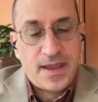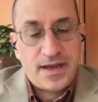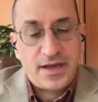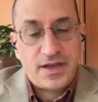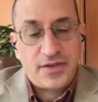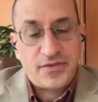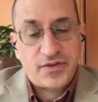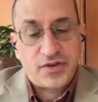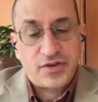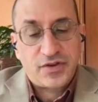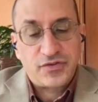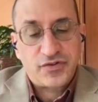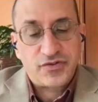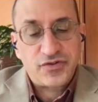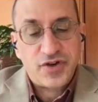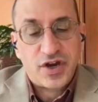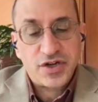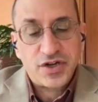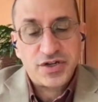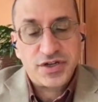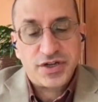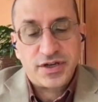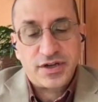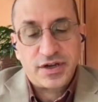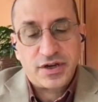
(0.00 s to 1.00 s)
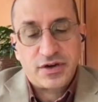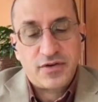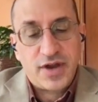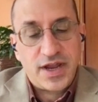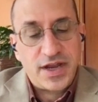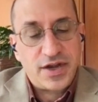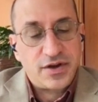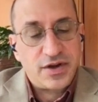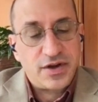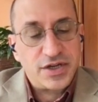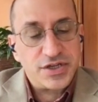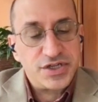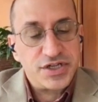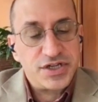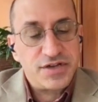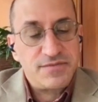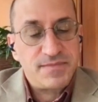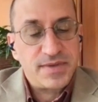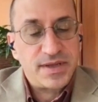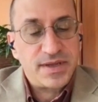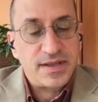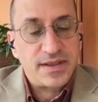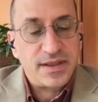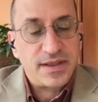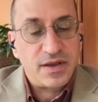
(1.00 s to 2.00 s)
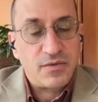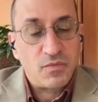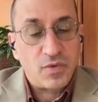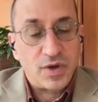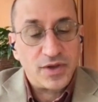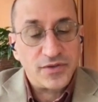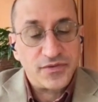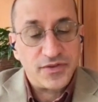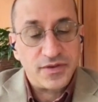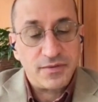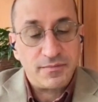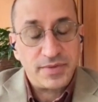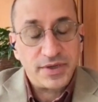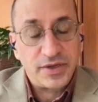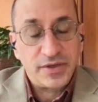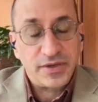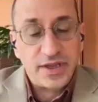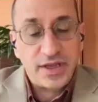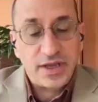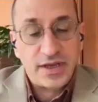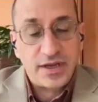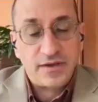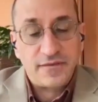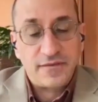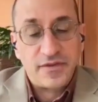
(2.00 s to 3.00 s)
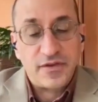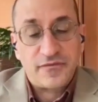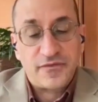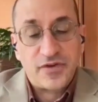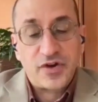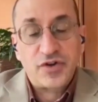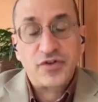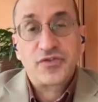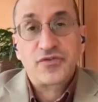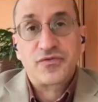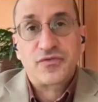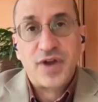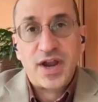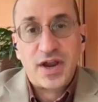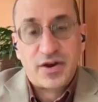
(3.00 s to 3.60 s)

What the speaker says: and its construction a greater achievement than was the building of the first